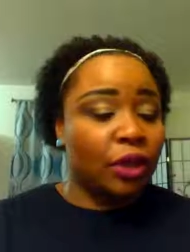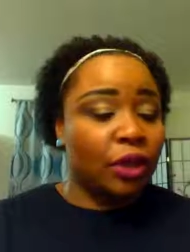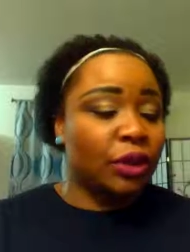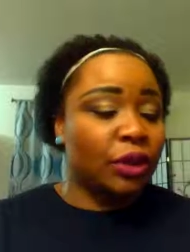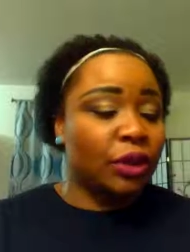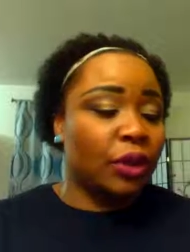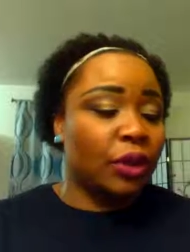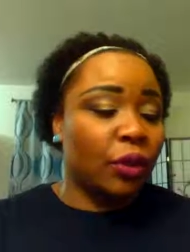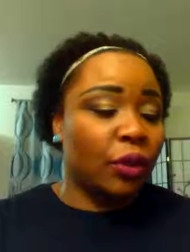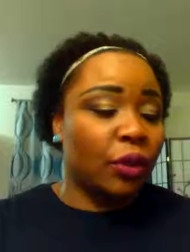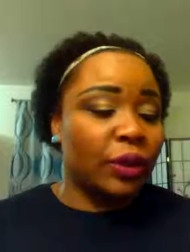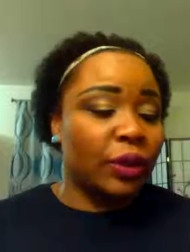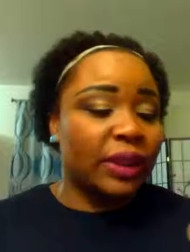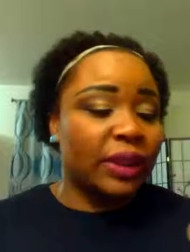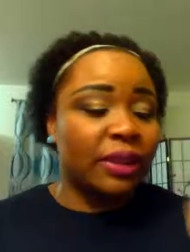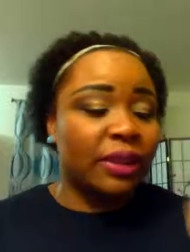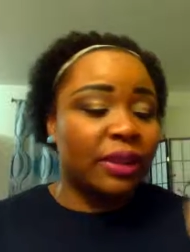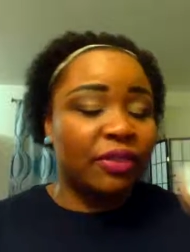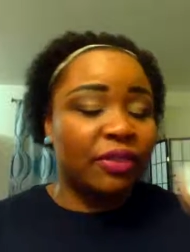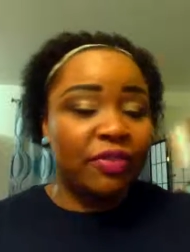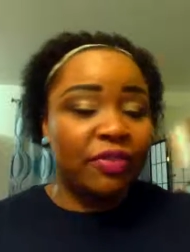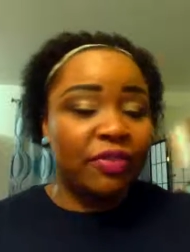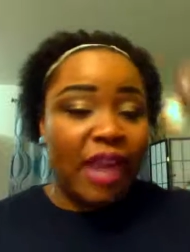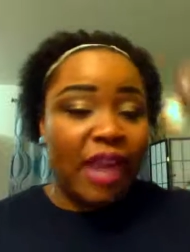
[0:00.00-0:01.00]
So this is
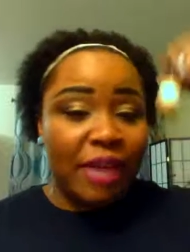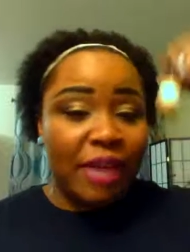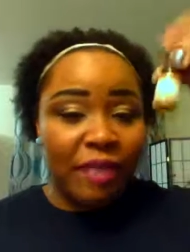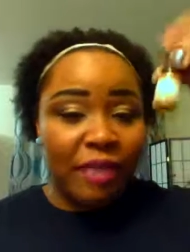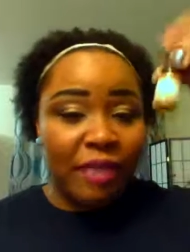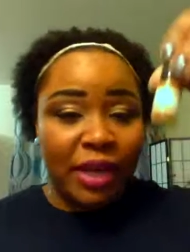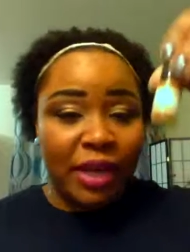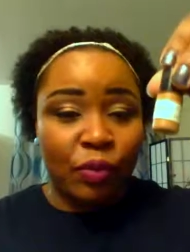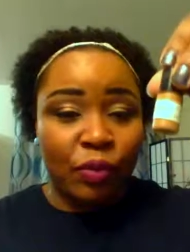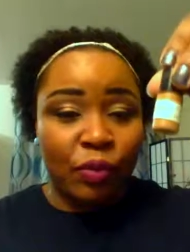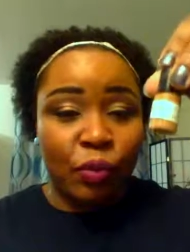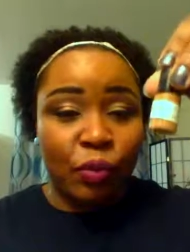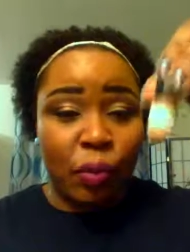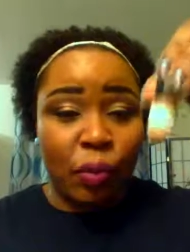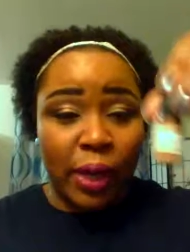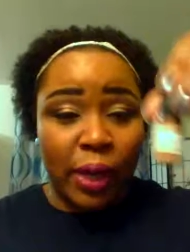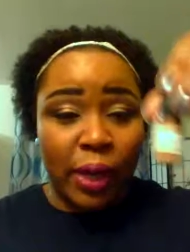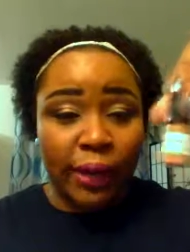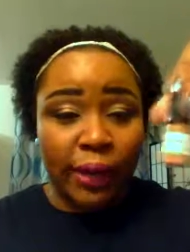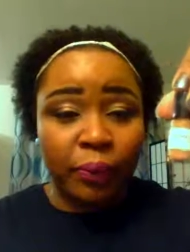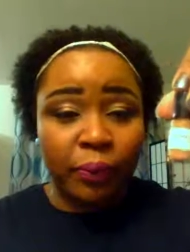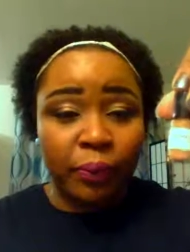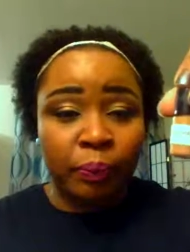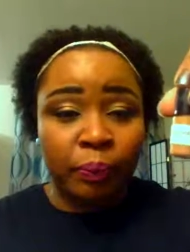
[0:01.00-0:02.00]
the
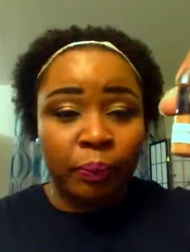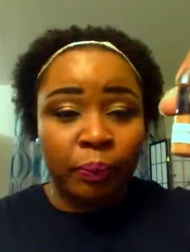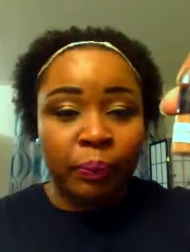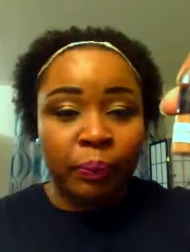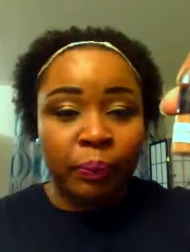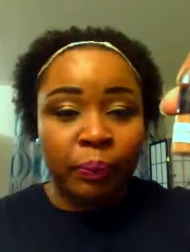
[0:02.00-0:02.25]
5N1,